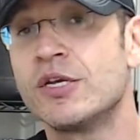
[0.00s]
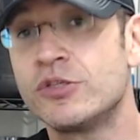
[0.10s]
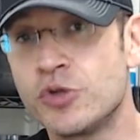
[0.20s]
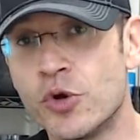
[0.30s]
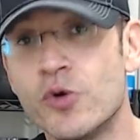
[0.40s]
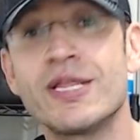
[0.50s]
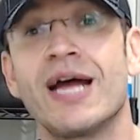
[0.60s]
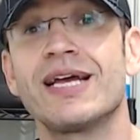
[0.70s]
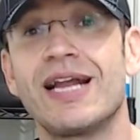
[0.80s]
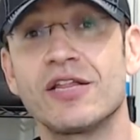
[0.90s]
Two,
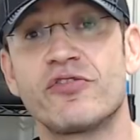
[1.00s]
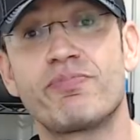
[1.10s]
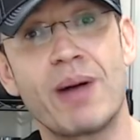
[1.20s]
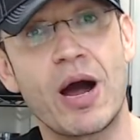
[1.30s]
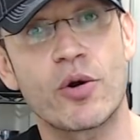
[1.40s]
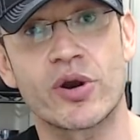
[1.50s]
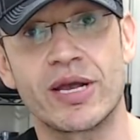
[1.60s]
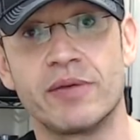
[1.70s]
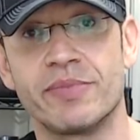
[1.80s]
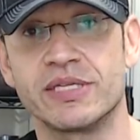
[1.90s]
not a lot of power
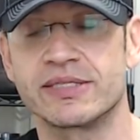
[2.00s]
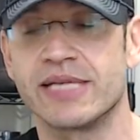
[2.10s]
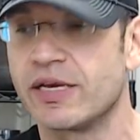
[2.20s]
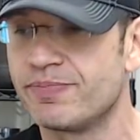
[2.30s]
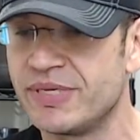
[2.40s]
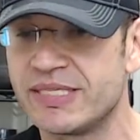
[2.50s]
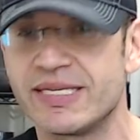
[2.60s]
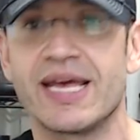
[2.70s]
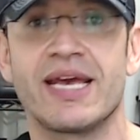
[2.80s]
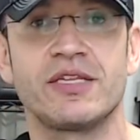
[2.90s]
elements like
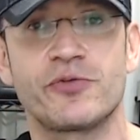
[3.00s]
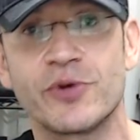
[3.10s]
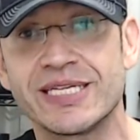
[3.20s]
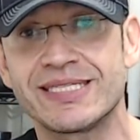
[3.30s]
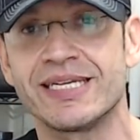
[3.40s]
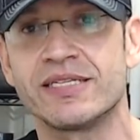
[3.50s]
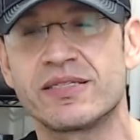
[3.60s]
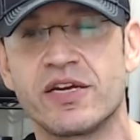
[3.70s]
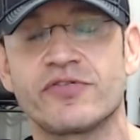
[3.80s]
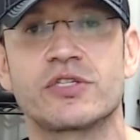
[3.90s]
betaine, creatine,
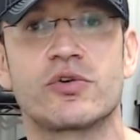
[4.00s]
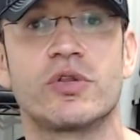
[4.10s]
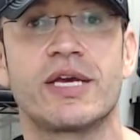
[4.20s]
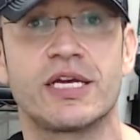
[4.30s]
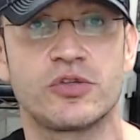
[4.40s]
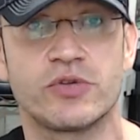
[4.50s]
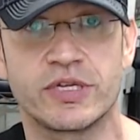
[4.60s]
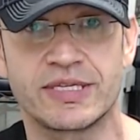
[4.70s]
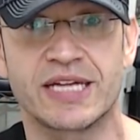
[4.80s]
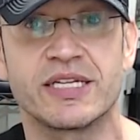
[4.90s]
stuff that's gonna get you the,
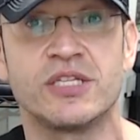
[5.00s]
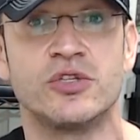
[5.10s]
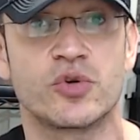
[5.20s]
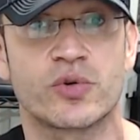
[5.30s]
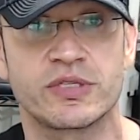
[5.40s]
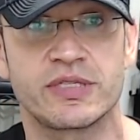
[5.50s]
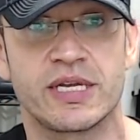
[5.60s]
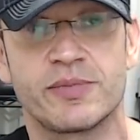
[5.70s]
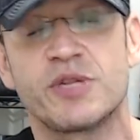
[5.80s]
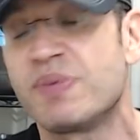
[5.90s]
that endurance
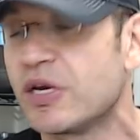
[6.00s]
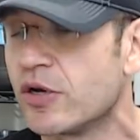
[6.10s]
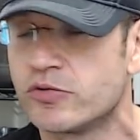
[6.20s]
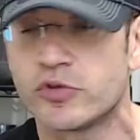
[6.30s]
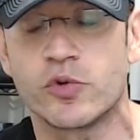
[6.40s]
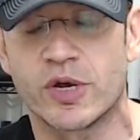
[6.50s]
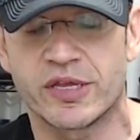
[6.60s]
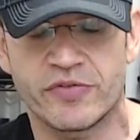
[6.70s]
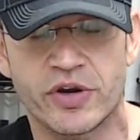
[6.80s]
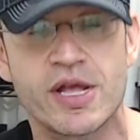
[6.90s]
element, PeakO2,
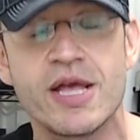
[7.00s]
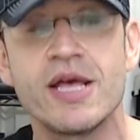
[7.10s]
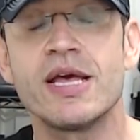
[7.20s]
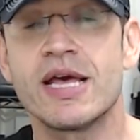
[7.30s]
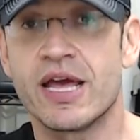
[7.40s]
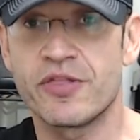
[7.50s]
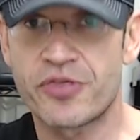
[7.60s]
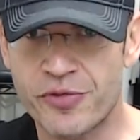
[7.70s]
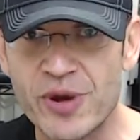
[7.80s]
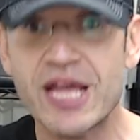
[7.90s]
whatever. And
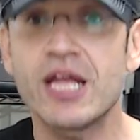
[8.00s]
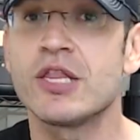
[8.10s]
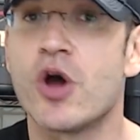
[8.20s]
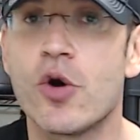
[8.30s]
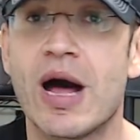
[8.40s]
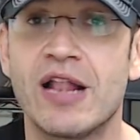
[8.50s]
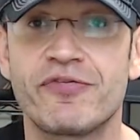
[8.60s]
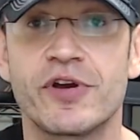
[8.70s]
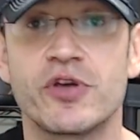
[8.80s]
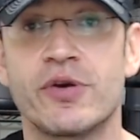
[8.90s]
three, no
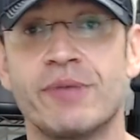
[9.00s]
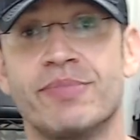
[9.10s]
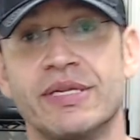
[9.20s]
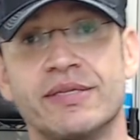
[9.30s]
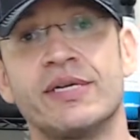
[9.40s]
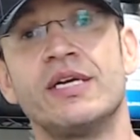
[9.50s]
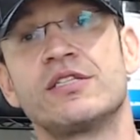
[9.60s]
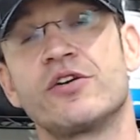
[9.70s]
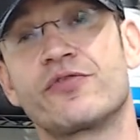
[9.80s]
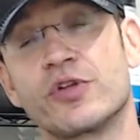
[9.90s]
alpha yohimbine.
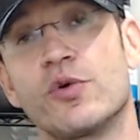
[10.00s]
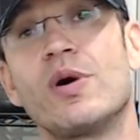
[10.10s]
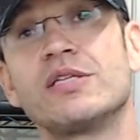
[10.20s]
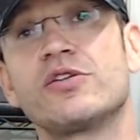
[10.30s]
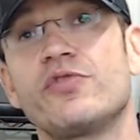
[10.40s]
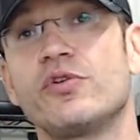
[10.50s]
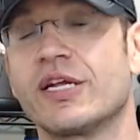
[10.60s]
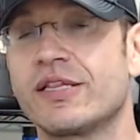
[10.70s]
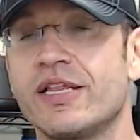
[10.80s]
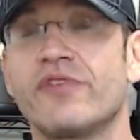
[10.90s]
So for the ones of you
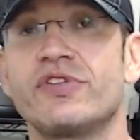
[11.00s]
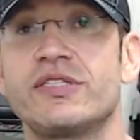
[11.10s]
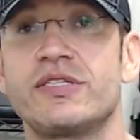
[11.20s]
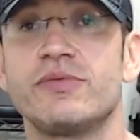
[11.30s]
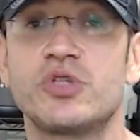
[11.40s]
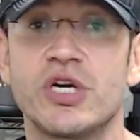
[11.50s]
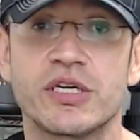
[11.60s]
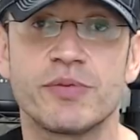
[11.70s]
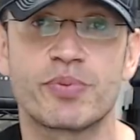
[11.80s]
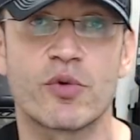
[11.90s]
that love the Stim
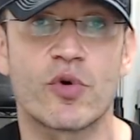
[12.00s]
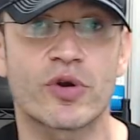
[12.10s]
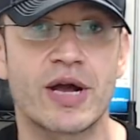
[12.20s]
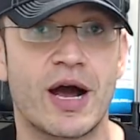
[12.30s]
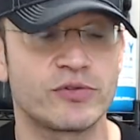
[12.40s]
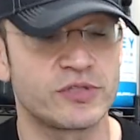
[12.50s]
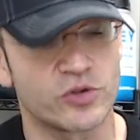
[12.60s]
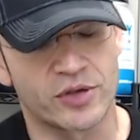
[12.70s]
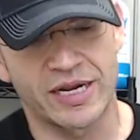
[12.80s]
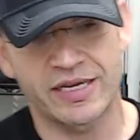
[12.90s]
Junkie pre-workouts, you
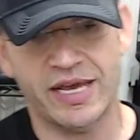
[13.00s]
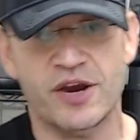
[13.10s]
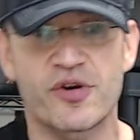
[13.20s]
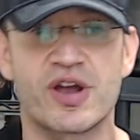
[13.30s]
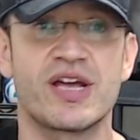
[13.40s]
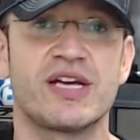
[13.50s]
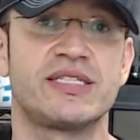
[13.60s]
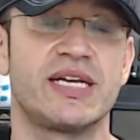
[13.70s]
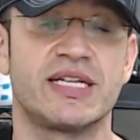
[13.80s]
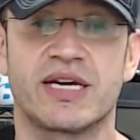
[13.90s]
know, like Ares
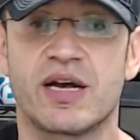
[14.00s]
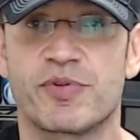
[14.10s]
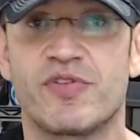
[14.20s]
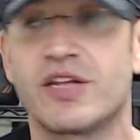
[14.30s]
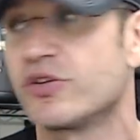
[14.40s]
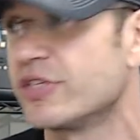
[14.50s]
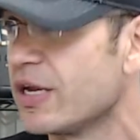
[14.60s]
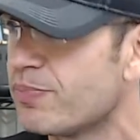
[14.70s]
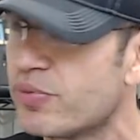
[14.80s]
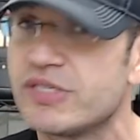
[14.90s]
and a couple of others
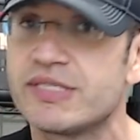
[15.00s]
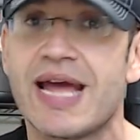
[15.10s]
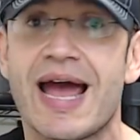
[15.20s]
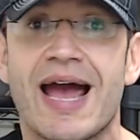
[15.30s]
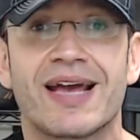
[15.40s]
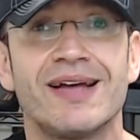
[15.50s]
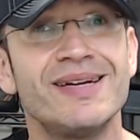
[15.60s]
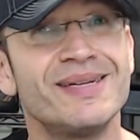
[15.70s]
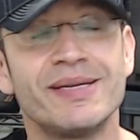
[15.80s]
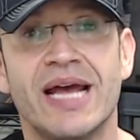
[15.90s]
like Pre-Stack,
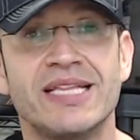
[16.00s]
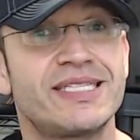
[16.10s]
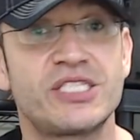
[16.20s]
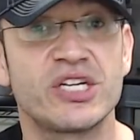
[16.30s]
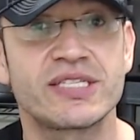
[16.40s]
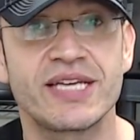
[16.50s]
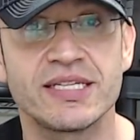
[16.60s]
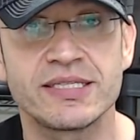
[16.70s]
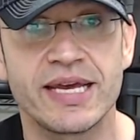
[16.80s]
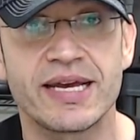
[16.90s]
and just
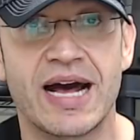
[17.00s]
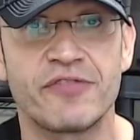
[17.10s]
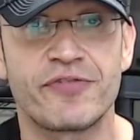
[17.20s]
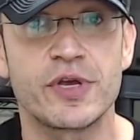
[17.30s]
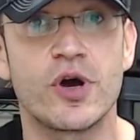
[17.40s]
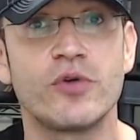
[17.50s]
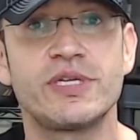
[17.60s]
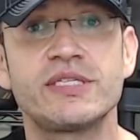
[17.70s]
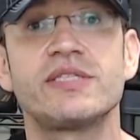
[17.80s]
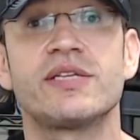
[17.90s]
can't take Alpha Yo,
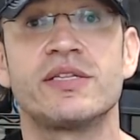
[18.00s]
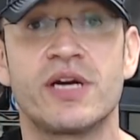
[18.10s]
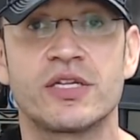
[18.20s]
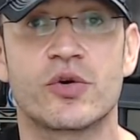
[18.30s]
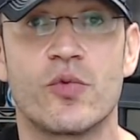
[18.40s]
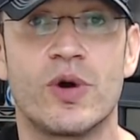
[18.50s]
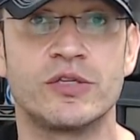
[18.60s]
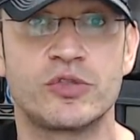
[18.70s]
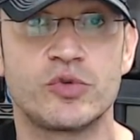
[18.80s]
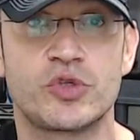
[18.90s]
this is another
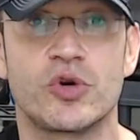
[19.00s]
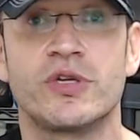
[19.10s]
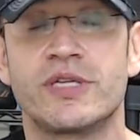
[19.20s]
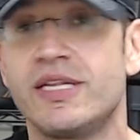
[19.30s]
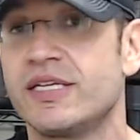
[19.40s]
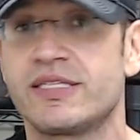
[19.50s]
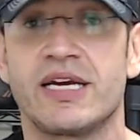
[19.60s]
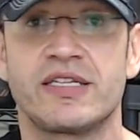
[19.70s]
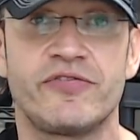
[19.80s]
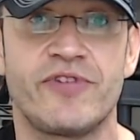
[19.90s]
one to join the list
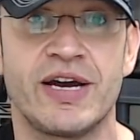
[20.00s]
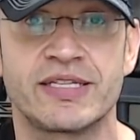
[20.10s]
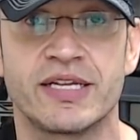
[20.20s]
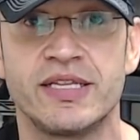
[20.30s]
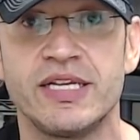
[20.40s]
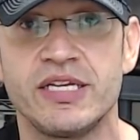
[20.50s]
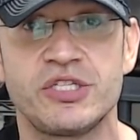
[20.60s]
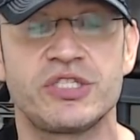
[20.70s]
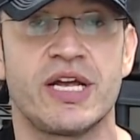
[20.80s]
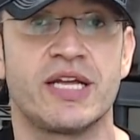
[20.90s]
like Defiant
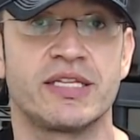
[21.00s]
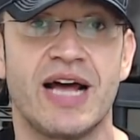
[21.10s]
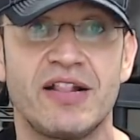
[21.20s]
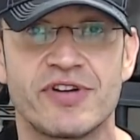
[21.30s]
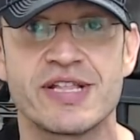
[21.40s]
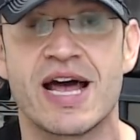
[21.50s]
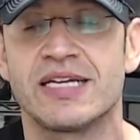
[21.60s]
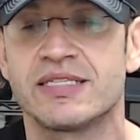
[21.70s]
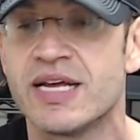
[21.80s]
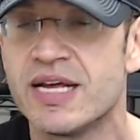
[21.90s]
Unleashed and
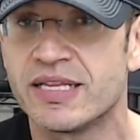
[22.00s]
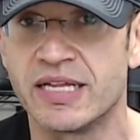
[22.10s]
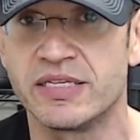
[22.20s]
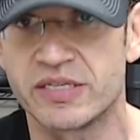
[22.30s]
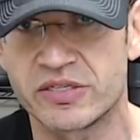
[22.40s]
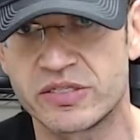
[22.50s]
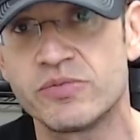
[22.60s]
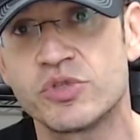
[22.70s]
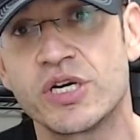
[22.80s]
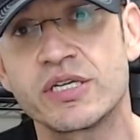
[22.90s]
Galvanize, that is a
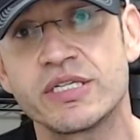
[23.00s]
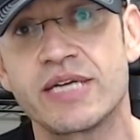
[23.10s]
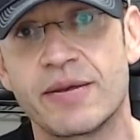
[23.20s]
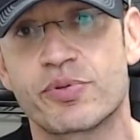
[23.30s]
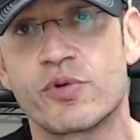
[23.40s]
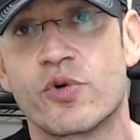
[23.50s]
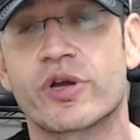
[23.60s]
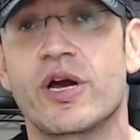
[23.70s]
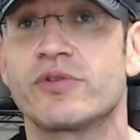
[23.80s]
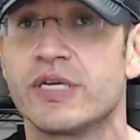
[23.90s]
stim junkie type
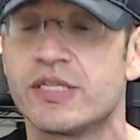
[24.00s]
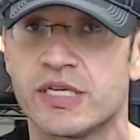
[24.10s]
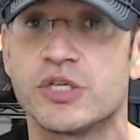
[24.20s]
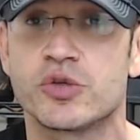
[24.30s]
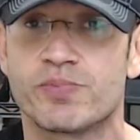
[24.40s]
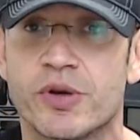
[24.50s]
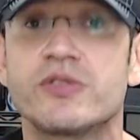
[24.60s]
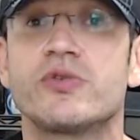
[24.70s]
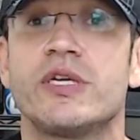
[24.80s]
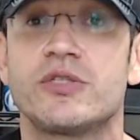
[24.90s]
pre-workout. It's, it's
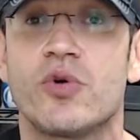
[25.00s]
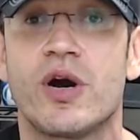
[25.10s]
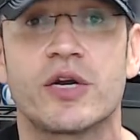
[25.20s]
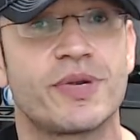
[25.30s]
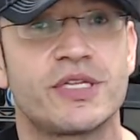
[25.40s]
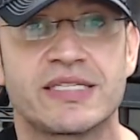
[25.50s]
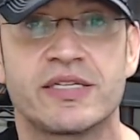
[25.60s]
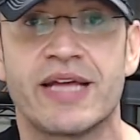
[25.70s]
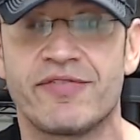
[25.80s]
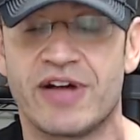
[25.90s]
supposed to hit you hard but
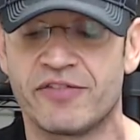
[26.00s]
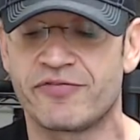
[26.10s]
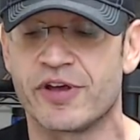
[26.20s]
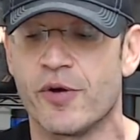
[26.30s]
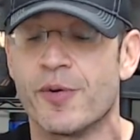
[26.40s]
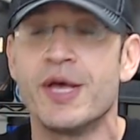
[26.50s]
doesn't have alpha yo.